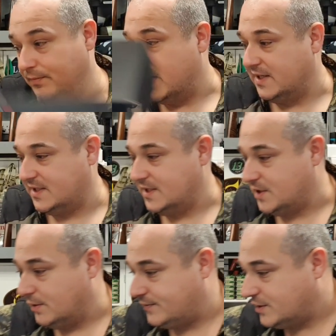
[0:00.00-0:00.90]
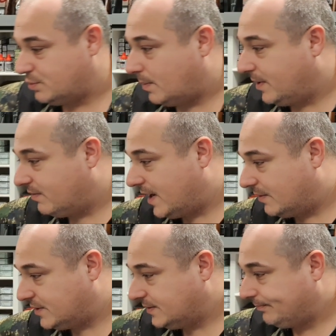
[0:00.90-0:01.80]
then it's easy enough to swap it
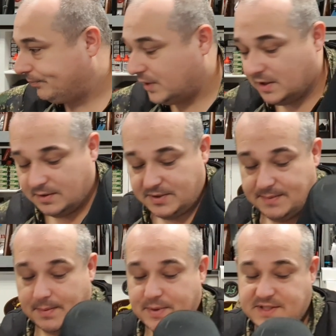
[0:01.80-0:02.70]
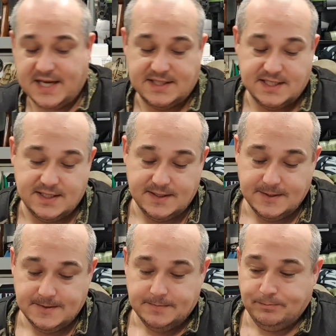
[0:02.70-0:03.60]
around and keep it protected.
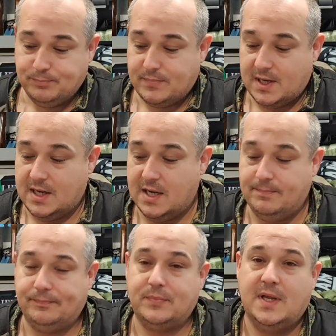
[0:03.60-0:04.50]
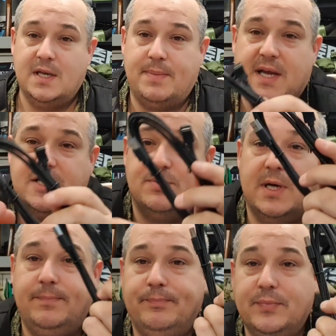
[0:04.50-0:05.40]
In the pack as
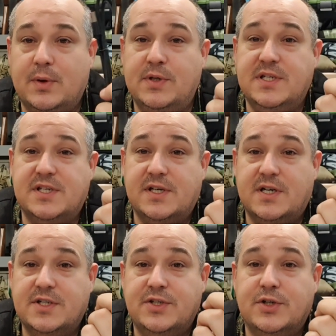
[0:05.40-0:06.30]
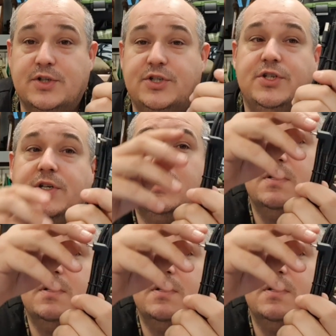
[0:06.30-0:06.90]
well, which is a nice touch.